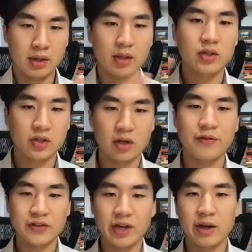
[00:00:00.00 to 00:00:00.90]
the
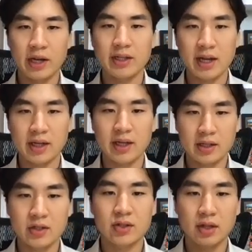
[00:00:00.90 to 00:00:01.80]
surface area
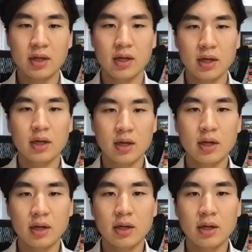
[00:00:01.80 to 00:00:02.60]
techniques. Yeah.